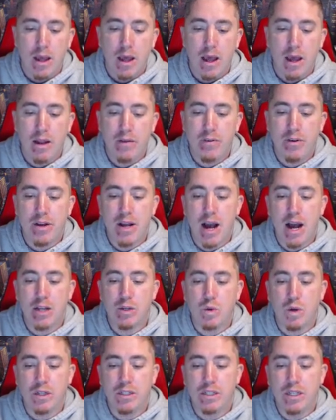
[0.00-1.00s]
And if you
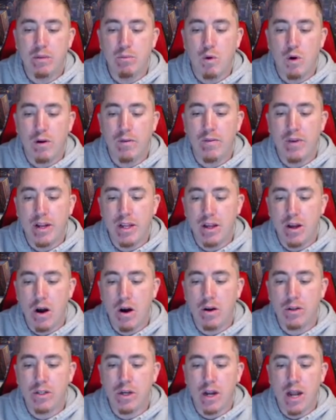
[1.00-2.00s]
guys want to see more
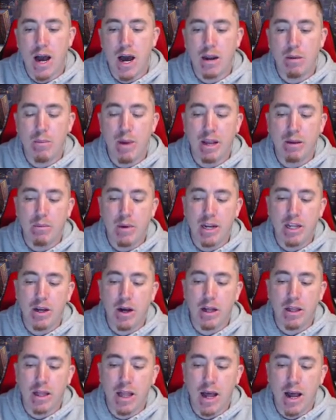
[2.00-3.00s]
videos on how to make money
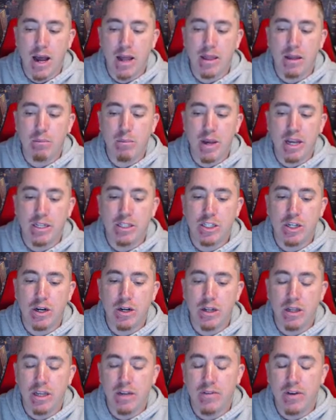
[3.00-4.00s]
online, then make sure
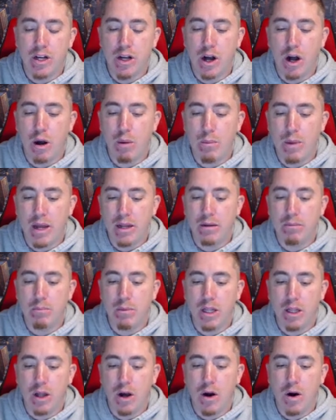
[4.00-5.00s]
to leave a comment
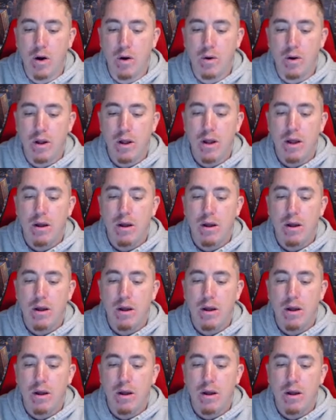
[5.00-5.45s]
below.